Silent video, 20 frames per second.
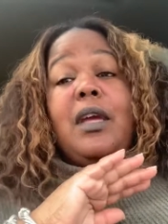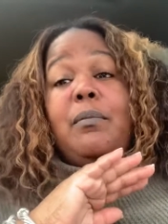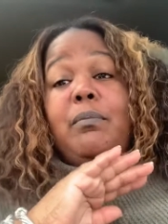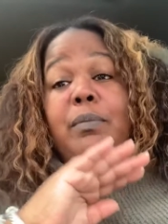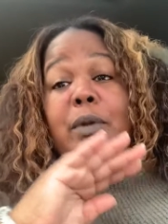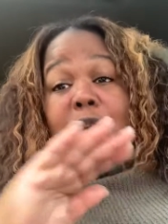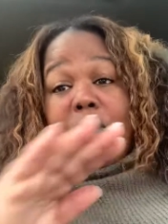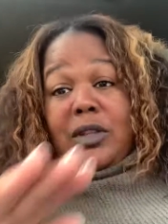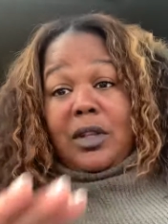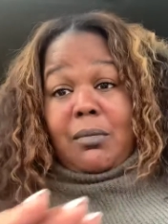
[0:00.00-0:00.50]

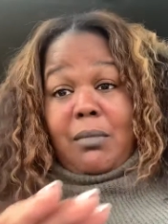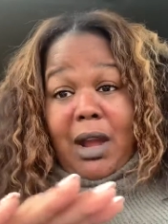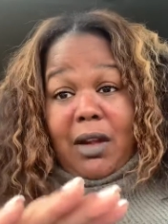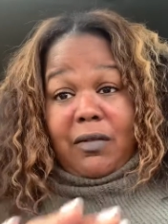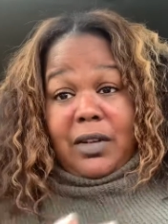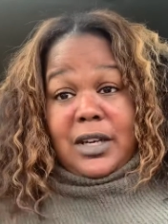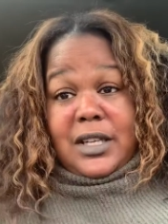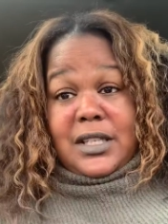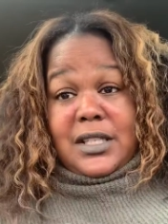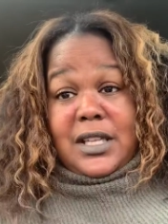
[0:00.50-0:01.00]
building my
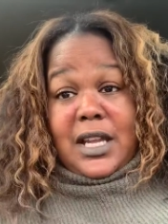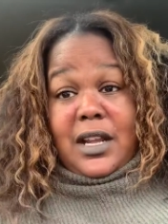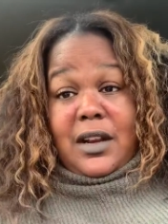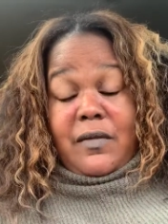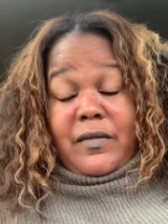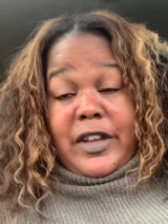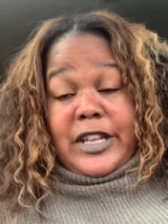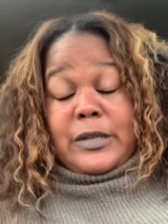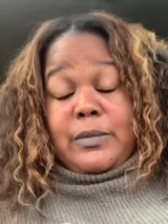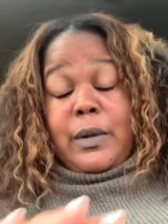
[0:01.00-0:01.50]
real estate
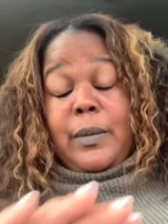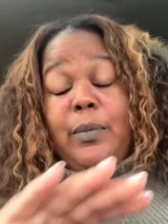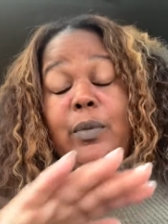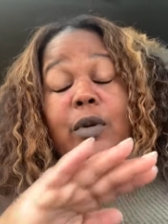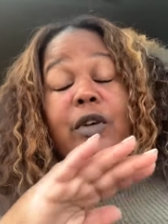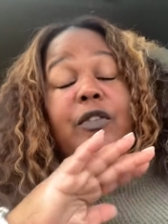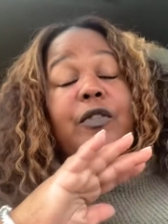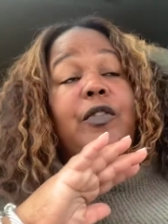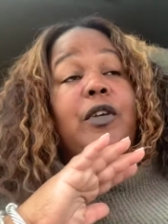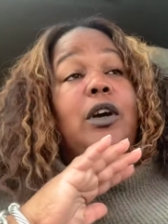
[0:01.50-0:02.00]
investment
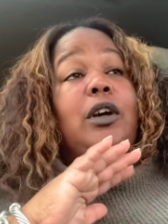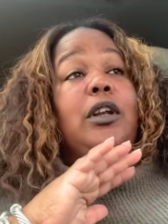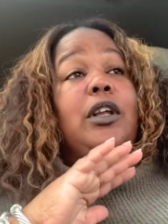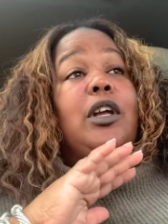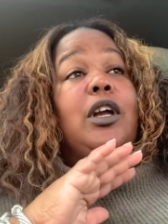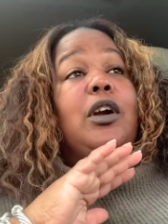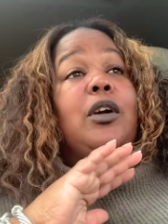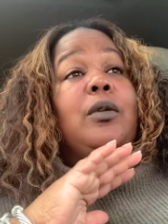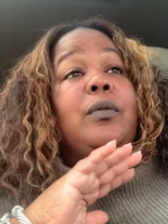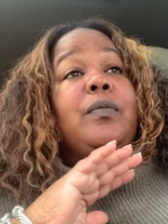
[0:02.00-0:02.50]

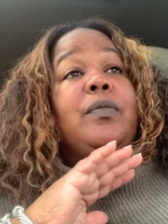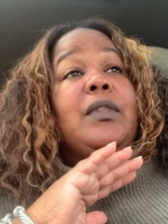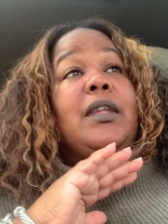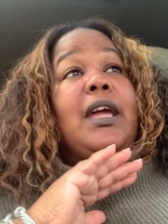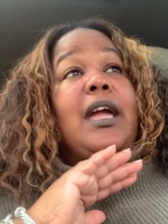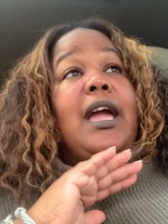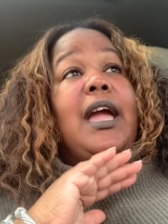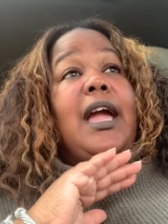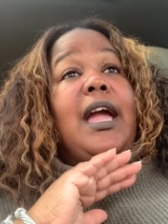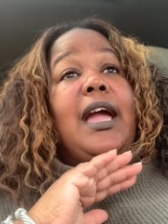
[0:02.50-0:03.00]
portfolio,
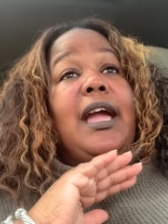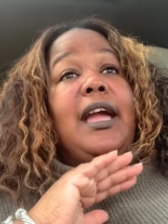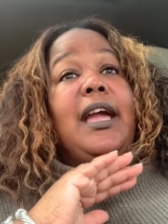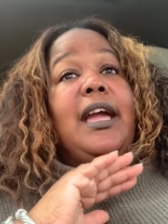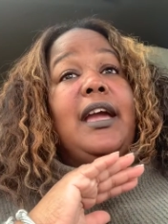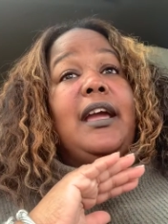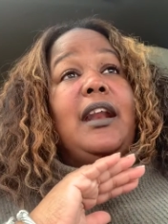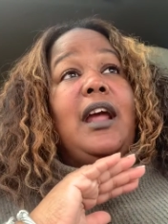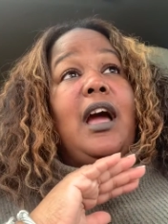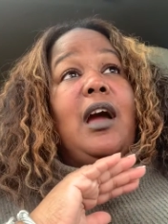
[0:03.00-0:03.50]

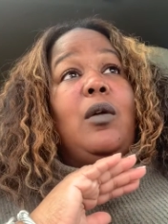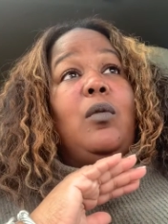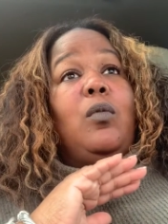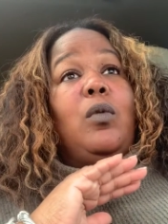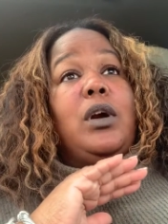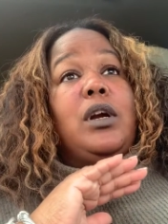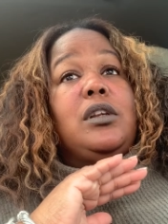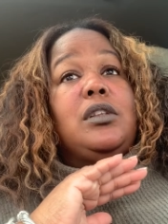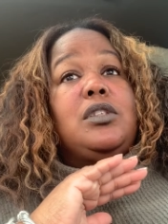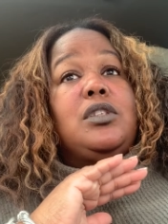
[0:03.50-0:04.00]
and I
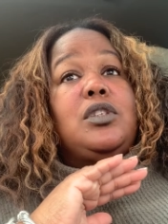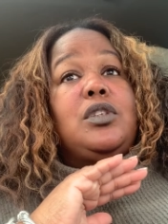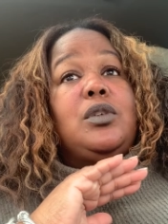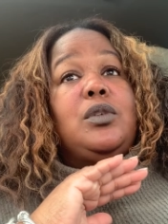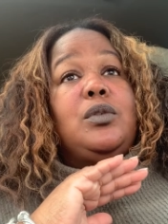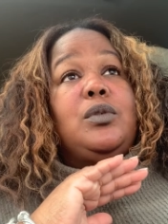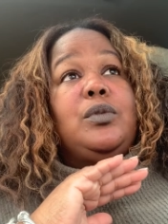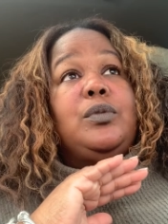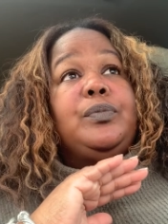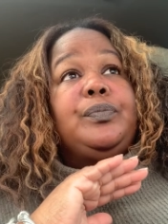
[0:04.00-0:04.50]
want
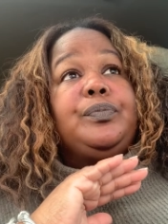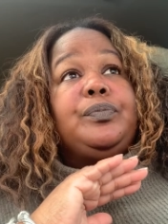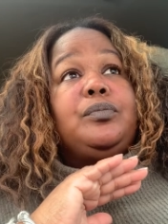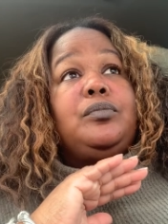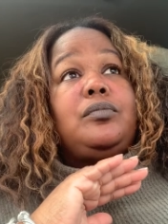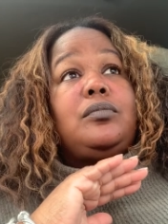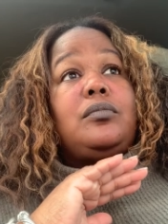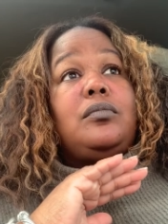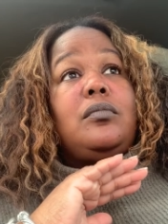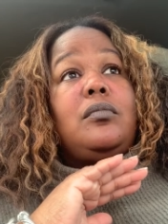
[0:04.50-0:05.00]
to
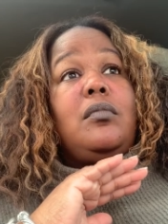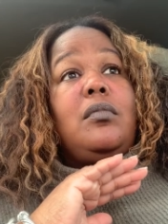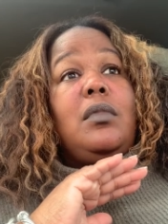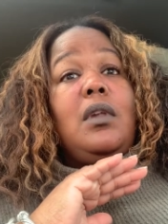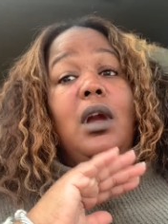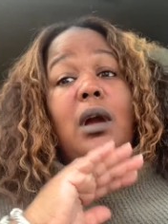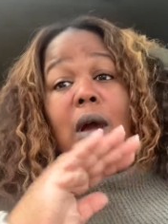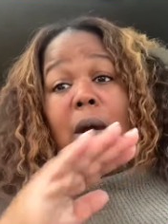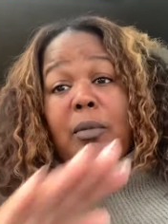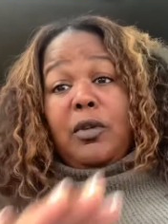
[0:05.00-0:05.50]

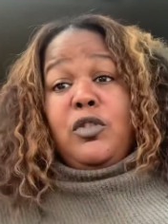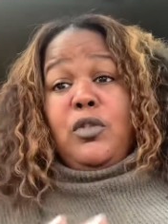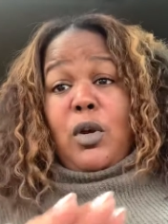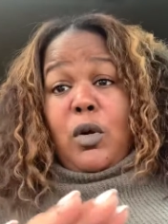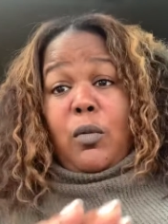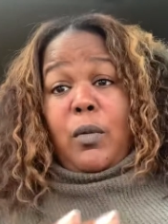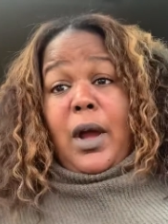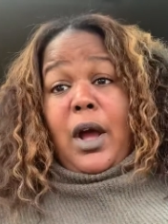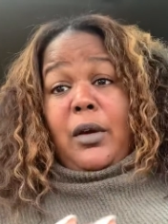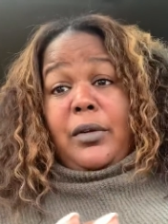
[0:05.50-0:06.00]
um, grow
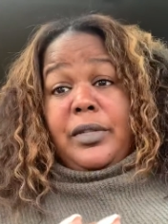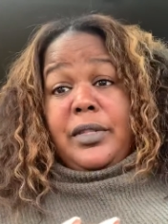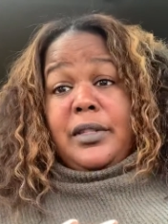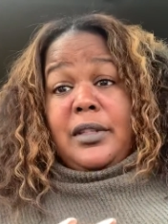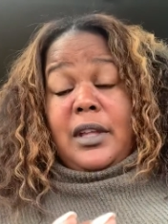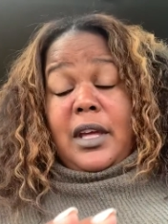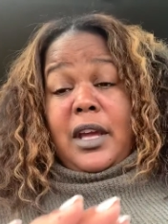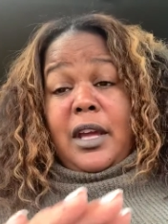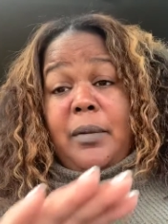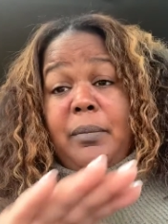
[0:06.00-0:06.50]
wealth
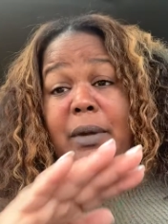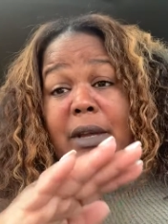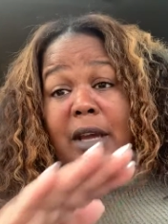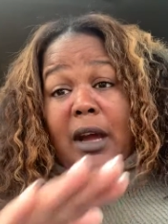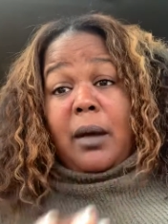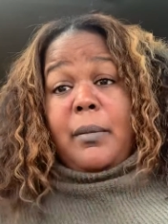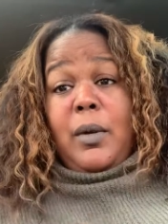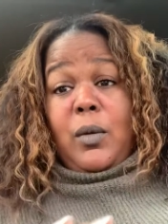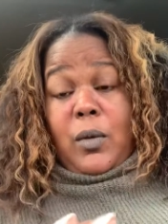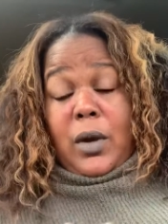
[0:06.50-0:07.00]
and
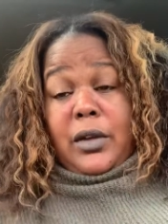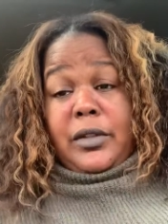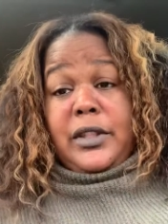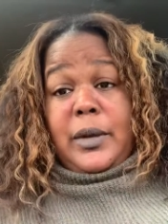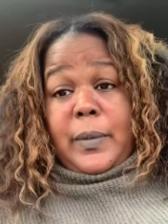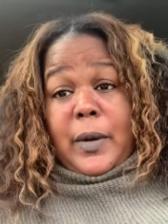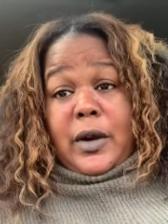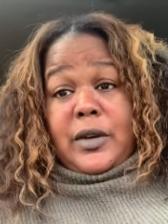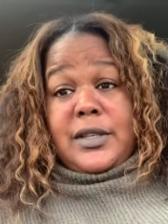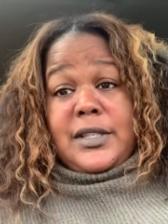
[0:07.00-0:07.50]
become a
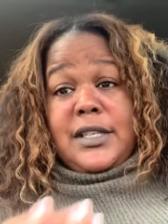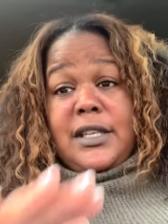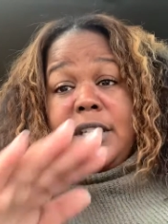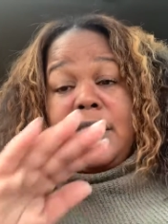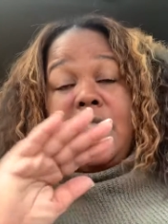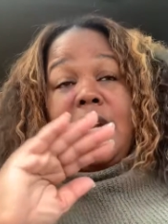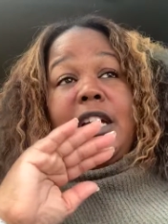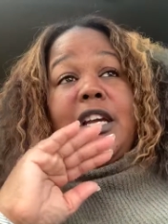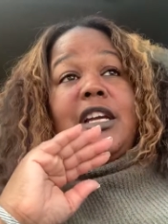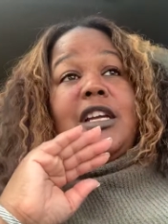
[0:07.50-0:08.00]
wealthy
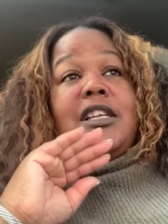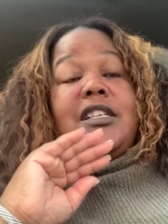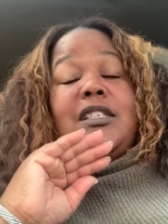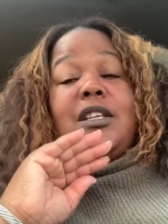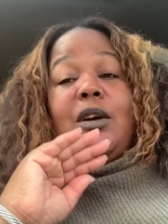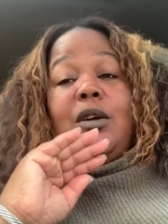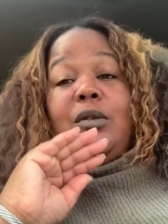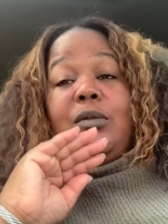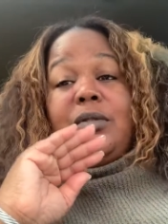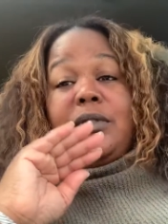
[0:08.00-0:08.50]
person.
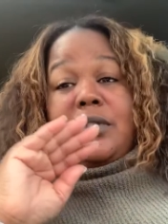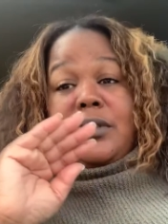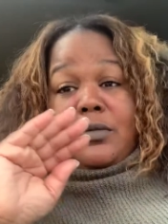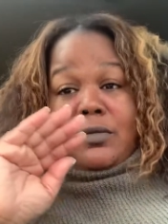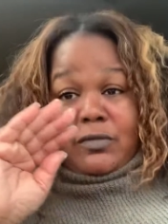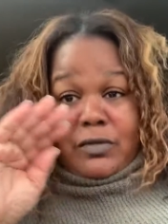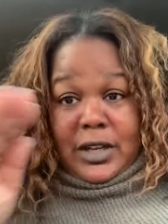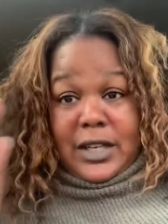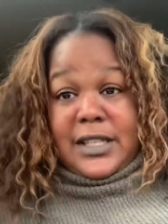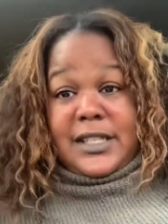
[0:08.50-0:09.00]
So
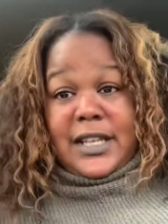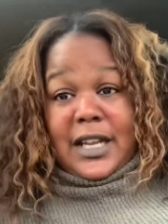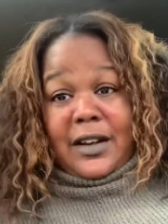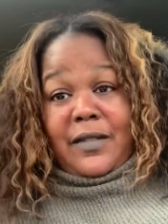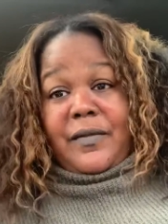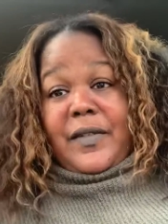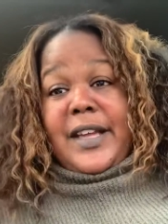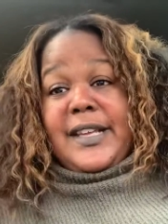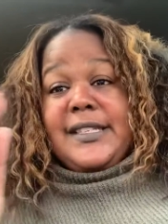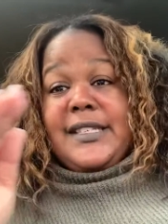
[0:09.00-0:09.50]
real estate
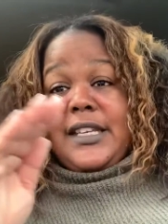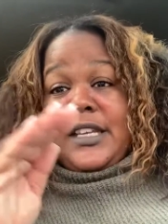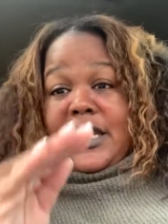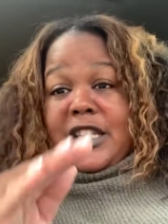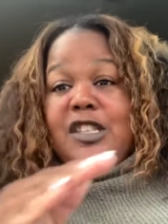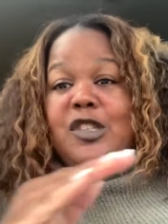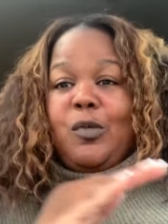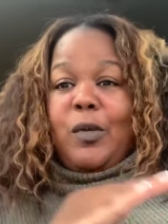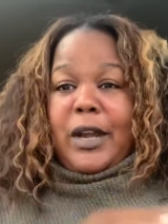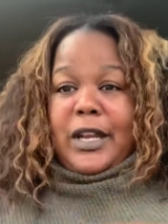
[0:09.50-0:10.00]
investing
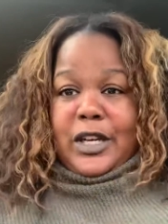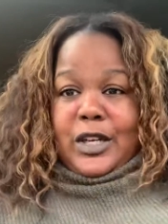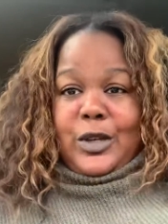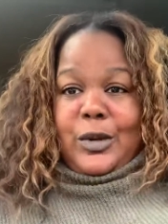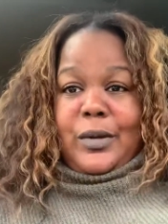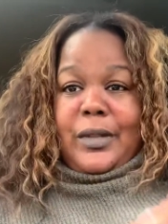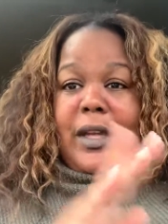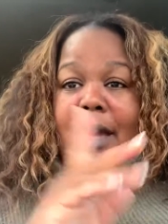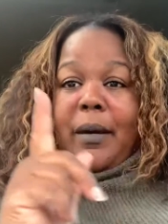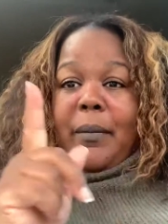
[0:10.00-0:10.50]
is the way to
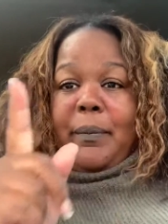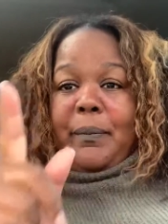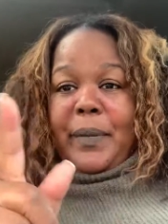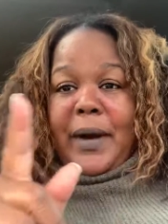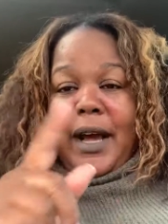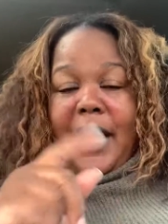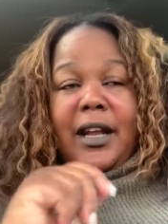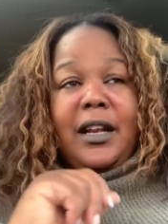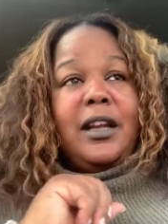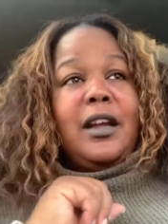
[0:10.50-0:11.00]
do that.
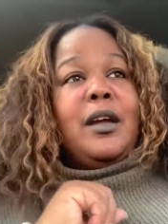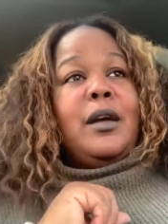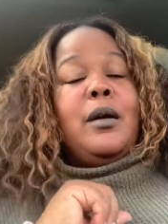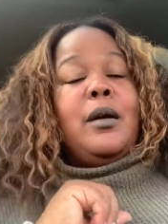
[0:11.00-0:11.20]
But